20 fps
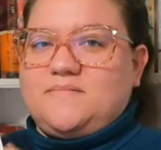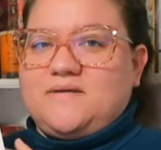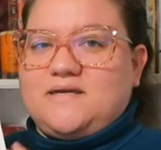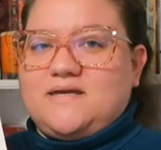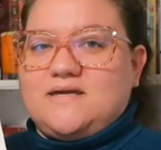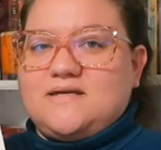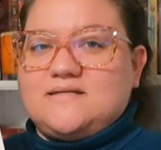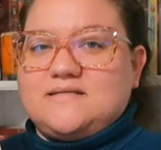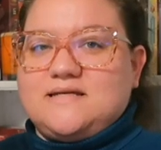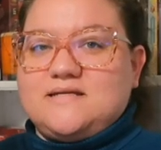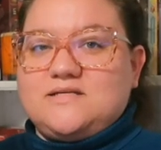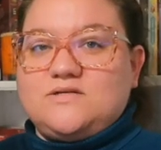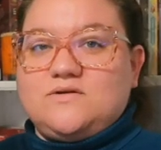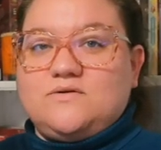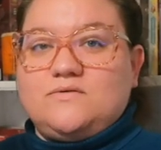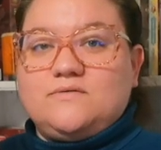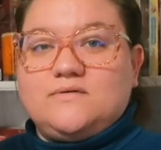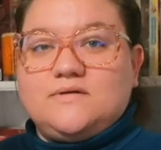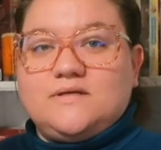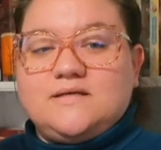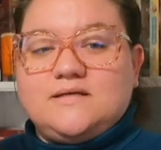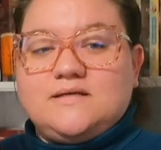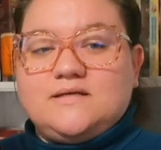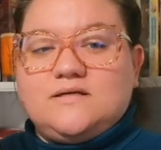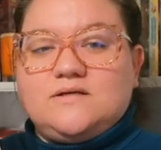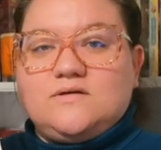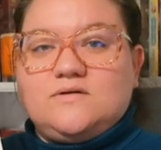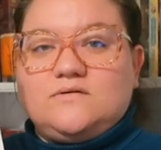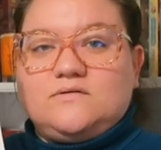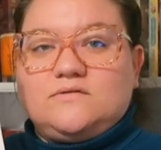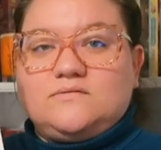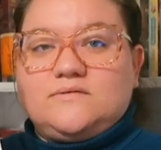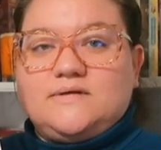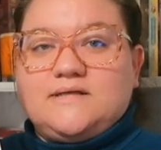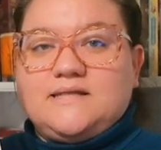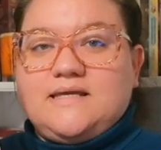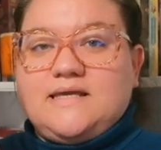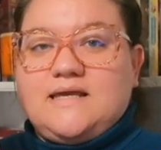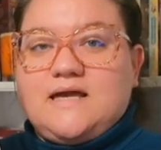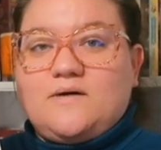because I
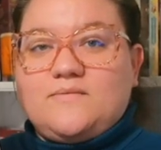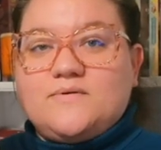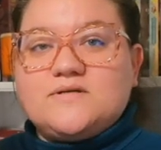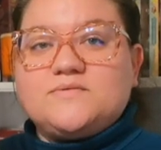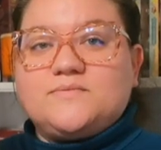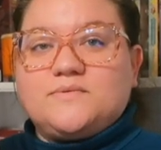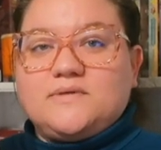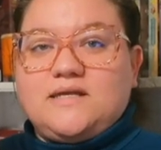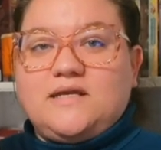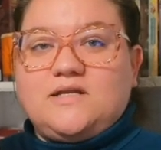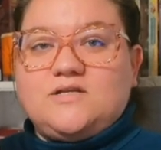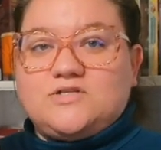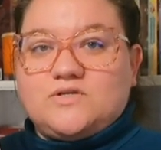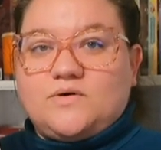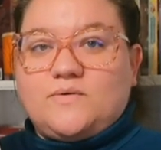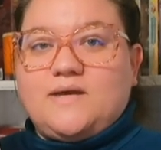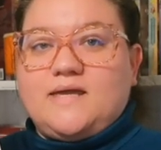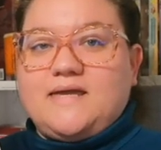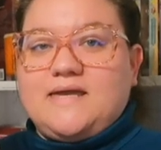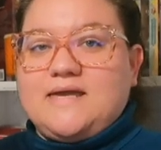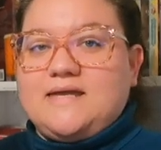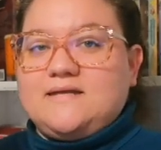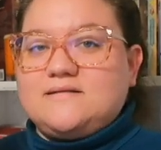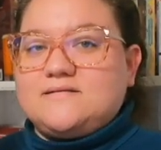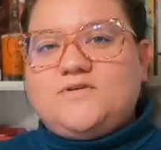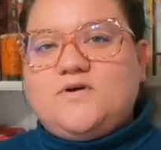was really enjoying it.